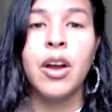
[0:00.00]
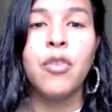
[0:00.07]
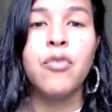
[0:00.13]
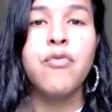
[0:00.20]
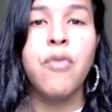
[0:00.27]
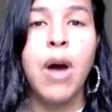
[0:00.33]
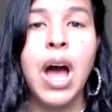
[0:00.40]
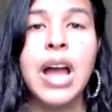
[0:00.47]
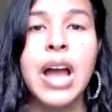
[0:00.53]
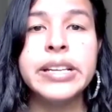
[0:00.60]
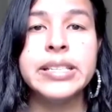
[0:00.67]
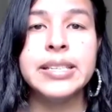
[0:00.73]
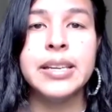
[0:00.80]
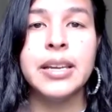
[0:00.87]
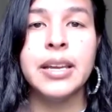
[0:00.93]

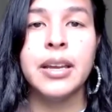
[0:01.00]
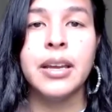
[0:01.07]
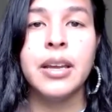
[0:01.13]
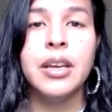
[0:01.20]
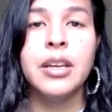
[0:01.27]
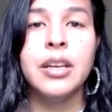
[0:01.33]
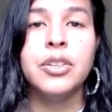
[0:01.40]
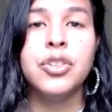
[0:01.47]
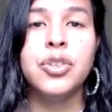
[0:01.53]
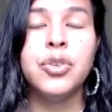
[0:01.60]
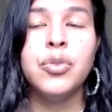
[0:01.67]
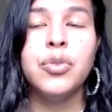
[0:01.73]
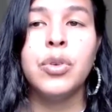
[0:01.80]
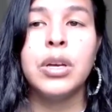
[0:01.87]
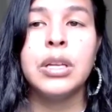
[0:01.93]
arising
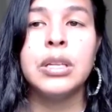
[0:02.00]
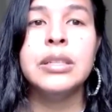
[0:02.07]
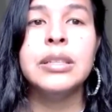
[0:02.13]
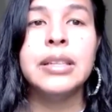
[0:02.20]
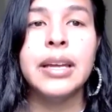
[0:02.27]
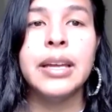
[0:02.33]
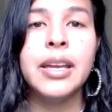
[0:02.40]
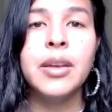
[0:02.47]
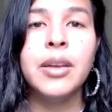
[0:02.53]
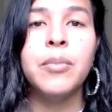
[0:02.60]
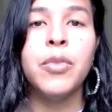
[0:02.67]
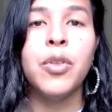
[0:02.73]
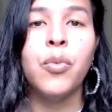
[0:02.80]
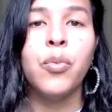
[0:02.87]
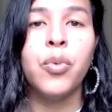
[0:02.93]
to
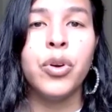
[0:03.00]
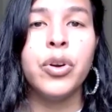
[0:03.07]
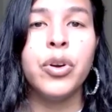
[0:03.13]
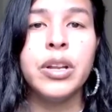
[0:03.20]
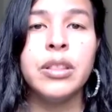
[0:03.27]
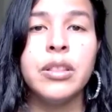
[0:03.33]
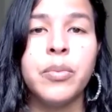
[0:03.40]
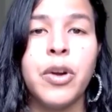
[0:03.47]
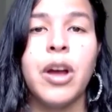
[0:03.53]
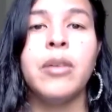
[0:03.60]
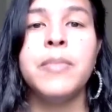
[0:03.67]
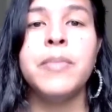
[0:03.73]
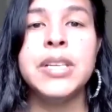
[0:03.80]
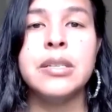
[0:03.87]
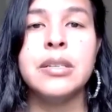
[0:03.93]
claim the word and the
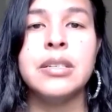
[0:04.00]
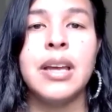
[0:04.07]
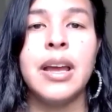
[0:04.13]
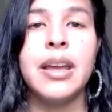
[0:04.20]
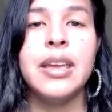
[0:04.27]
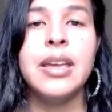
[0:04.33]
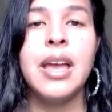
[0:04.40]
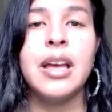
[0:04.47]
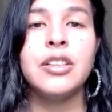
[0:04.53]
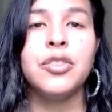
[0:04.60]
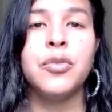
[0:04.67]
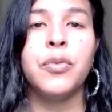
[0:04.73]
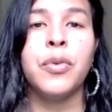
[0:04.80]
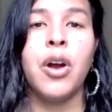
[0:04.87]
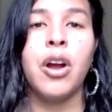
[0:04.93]
promises that He has
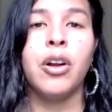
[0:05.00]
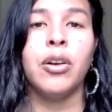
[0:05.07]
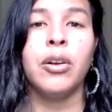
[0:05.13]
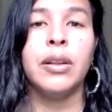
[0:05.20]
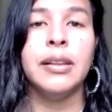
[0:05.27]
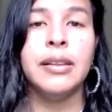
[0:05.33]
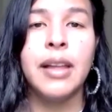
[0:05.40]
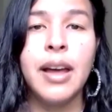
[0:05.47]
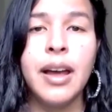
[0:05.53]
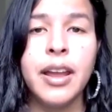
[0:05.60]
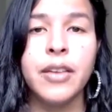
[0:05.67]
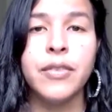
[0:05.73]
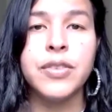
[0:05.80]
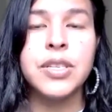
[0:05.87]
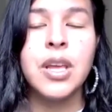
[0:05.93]
over our
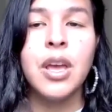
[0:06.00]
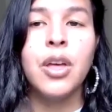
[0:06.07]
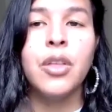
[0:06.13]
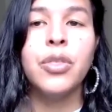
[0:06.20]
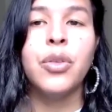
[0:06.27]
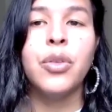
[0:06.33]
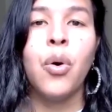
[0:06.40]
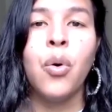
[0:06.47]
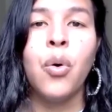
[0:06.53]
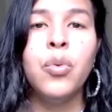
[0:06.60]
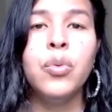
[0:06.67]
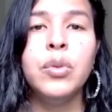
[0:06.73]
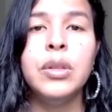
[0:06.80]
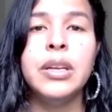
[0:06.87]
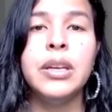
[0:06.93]
lives, the
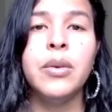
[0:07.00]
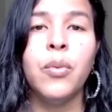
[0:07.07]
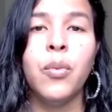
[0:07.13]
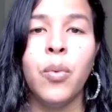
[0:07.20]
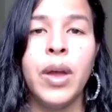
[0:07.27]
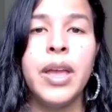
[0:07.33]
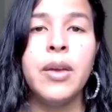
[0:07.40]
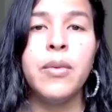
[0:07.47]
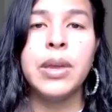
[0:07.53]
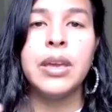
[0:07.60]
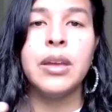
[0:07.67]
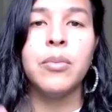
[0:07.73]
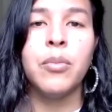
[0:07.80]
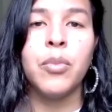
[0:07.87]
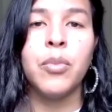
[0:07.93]
only way we
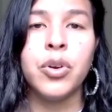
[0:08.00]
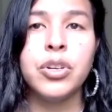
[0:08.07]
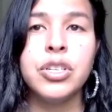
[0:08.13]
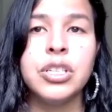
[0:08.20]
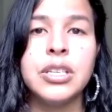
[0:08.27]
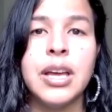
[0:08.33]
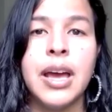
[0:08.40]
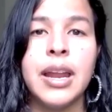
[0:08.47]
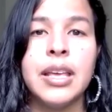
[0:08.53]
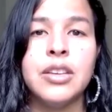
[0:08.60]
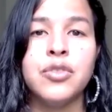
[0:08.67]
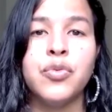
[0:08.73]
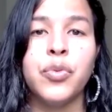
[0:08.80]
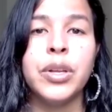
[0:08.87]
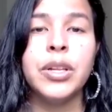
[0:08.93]
can merge that
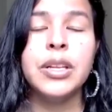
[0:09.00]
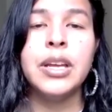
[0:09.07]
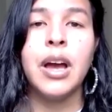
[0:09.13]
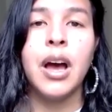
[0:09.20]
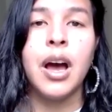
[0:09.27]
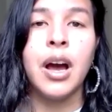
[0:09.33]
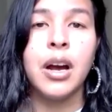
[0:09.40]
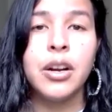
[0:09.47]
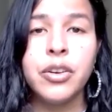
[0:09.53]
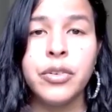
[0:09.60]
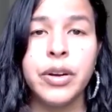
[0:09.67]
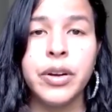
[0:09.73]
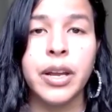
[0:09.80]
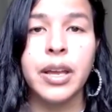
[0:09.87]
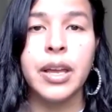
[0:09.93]
is really
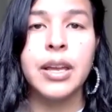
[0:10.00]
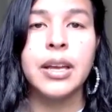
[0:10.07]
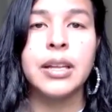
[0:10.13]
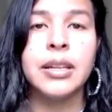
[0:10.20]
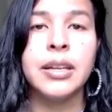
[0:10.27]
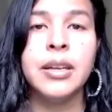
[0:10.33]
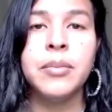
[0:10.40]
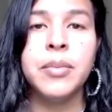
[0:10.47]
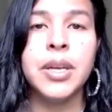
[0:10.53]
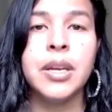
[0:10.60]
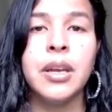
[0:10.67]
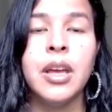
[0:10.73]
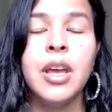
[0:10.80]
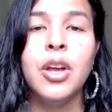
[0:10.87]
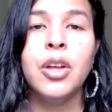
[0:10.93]
honoring and
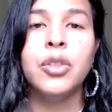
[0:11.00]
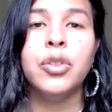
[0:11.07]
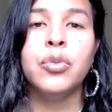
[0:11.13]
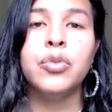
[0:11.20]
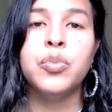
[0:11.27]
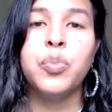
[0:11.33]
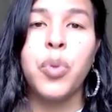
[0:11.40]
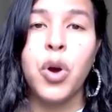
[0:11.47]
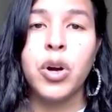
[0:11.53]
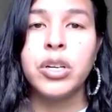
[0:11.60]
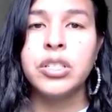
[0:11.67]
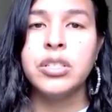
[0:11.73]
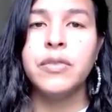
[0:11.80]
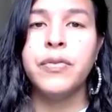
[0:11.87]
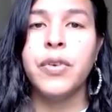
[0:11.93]
claiming those
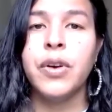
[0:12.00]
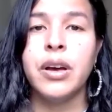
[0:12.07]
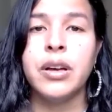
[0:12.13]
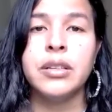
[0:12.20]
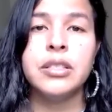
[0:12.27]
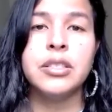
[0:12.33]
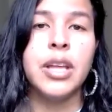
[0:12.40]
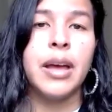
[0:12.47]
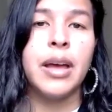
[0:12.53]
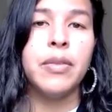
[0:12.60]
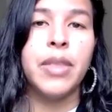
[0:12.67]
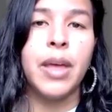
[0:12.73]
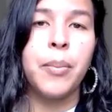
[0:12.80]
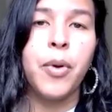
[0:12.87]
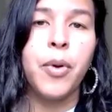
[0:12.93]
parts of us,
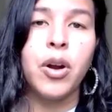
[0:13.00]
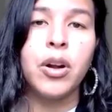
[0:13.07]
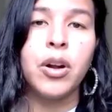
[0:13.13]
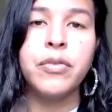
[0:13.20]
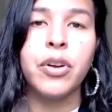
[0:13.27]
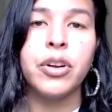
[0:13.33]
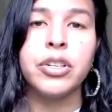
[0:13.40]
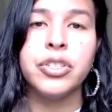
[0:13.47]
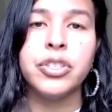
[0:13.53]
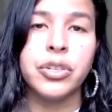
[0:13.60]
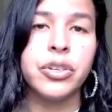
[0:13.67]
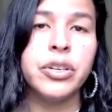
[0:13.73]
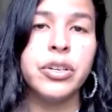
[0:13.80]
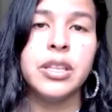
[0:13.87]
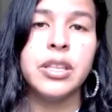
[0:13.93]
that part of our
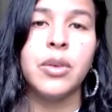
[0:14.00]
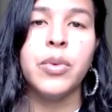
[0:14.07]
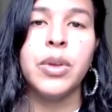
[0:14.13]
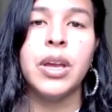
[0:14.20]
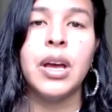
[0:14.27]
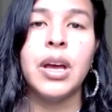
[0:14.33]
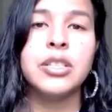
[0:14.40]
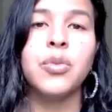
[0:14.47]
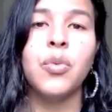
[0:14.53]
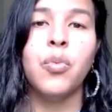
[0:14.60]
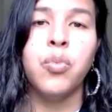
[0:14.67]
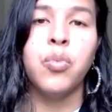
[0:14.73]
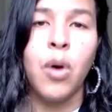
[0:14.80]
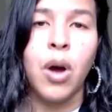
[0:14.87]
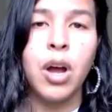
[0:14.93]
journey that we got
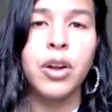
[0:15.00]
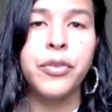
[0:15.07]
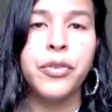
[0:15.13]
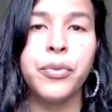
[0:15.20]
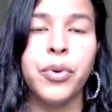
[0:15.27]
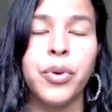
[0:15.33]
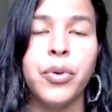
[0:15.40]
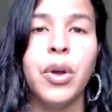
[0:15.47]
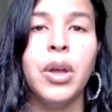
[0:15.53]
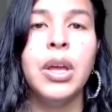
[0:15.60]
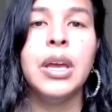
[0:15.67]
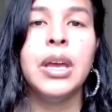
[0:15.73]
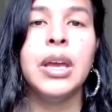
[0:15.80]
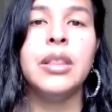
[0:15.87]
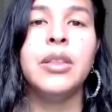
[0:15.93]
to walk through,
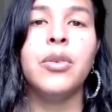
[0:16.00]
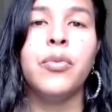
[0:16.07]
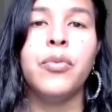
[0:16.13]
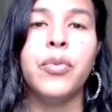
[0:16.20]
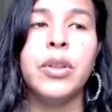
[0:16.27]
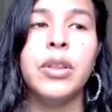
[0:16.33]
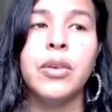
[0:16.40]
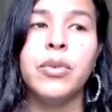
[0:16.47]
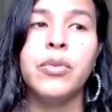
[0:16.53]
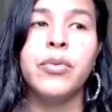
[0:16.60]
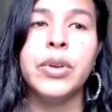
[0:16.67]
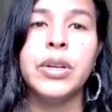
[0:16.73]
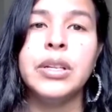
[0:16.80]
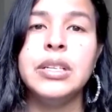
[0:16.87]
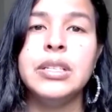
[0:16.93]
and they were
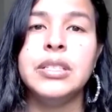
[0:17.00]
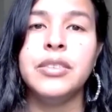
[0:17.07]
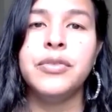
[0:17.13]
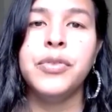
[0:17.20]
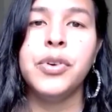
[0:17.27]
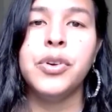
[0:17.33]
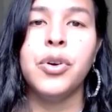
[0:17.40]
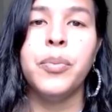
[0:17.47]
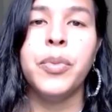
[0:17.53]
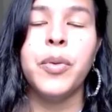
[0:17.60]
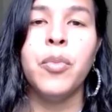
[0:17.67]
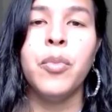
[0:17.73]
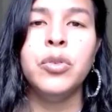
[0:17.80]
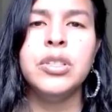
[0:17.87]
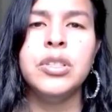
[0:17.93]
really difficult.
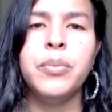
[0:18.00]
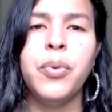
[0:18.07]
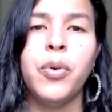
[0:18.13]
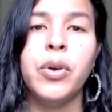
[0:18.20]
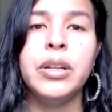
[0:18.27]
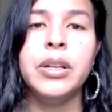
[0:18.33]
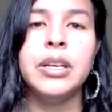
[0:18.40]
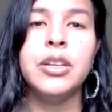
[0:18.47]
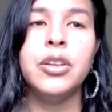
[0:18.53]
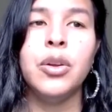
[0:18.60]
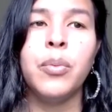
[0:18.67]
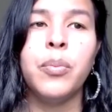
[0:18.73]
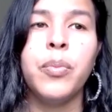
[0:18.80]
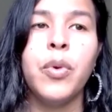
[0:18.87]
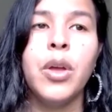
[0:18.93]
But most importantly,
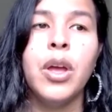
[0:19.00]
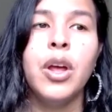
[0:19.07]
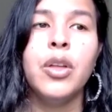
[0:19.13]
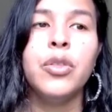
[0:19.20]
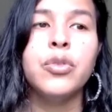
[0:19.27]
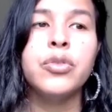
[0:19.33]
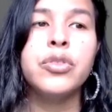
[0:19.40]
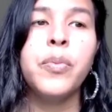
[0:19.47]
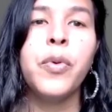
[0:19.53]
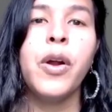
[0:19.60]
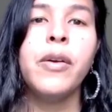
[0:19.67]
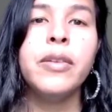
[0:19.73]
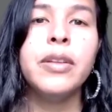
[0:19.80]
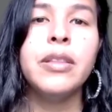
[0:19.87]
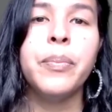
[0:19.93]
those are
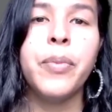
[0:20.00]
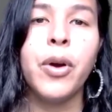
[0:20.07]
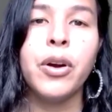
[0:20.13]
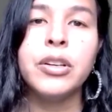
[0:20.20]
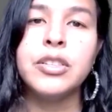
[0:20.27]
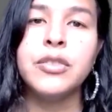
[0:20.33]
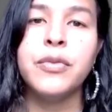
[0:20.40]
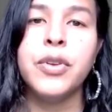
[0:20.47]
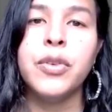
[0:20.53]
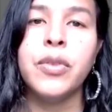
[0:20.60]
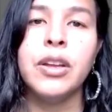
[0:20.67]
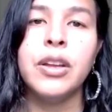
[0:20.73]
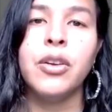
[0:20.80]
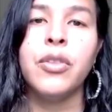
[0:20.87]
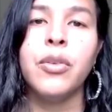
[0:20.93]
probably the parts of you
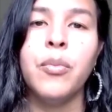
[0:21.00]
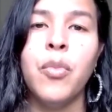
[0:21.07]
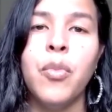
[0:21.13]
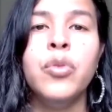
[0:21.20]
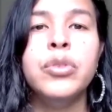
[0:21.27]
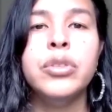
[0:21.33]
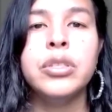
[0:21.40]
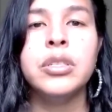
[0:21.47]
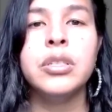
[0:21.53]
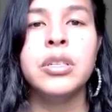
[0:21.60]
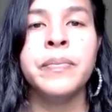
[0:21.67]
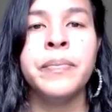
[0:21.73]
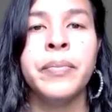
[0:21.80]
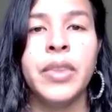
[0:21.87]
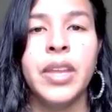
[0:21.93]
that you're the most
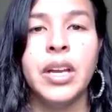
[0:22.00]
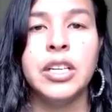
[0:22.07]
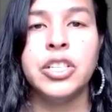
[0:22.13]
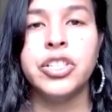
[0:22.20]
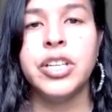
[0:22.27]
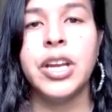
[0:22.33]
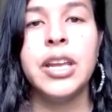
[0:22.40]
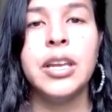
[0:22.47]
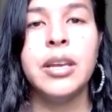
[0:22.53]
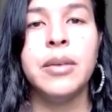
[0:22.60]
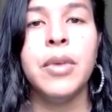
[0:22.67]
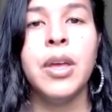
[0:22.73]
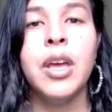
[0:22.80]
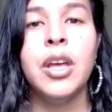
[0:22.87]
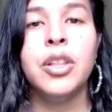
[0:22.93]

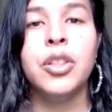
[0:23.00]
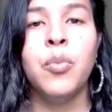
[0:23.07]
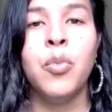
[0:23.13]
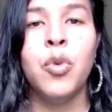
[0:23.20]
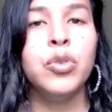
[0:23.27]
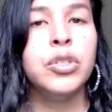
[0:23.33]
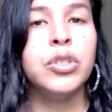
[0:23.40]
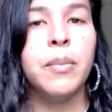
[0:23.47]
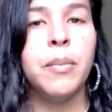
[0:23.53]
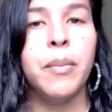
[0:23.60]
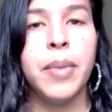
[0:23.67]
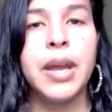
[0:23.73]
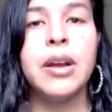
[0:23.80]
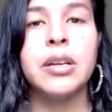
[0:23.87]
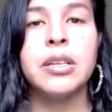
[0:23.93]
ashamed, the most
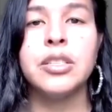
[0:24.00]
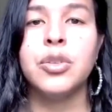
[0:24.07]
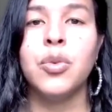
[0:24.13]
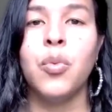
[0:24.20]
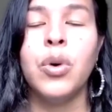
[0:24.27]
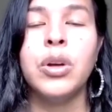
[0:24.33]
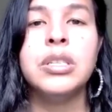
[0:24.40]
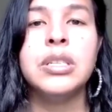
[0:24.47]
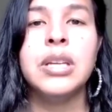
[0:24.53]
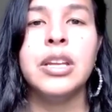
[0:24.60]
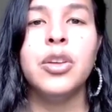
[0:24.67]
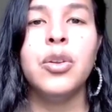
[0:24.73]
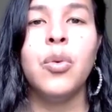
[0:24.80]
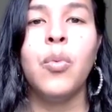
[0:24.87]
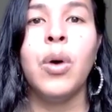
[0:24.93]
embarrassed, the ones that
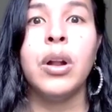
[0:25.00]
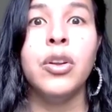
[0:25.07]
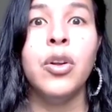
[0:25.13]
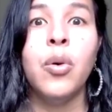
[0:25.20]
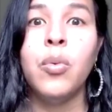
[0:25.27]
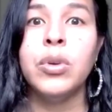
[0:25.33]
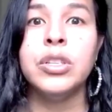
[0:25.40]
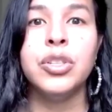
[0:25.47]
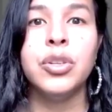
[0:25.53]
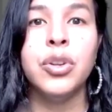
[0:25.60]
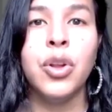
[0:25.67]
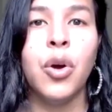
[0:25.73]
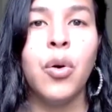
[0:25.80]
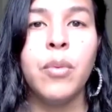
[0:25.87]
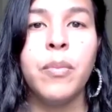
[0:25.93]
you don't want no one to
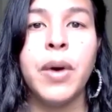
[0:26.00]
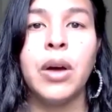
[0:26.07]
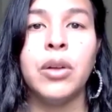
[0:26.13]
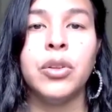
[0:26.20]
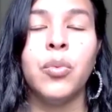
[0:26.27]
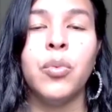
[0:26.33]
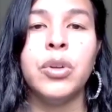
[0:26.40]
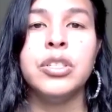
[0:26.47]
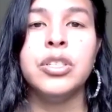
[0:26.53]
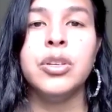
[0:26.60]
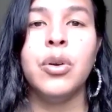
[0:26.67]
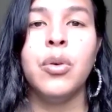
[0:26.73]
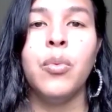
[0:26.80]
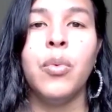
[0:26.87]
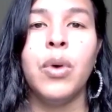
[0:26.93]
know about, the ones you
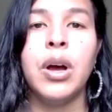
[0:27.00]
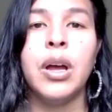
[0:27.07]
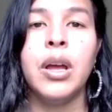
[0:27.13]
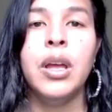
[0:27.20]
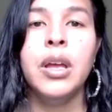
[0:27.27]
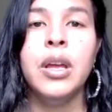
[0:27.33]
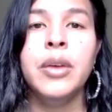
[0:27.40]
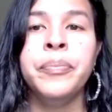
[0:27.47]
don't want